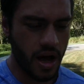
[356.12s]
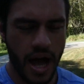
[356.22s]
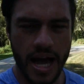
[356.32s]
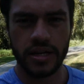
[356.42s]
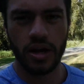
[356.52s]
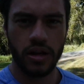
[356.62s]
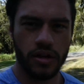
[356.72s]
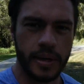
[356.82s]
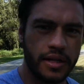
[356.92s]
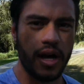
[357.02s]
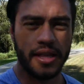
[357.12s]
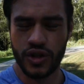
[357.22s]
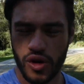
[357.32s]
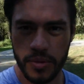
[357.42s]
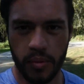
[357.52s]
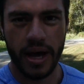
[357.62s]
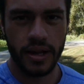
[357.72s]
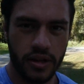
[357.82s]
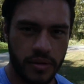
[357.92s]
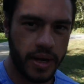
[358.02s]
had to go a little bit, I had to drop the weight
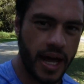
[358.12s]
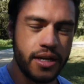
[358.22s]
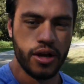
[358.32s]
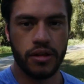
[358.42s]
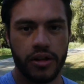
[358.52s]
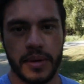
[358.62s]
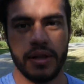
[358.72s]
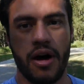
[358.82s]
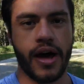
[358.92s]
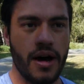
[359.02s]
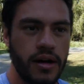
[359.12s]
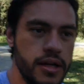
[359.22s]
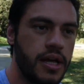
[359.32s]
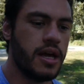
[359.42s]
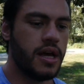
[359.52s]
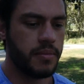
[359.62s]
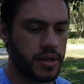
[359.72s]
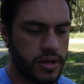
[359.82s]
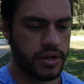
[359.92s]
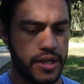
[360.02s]
a little bit, I had to go a little bit lighter
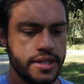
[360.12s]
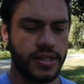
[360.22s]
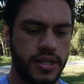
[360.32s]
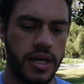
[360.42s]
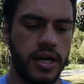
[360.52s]
because,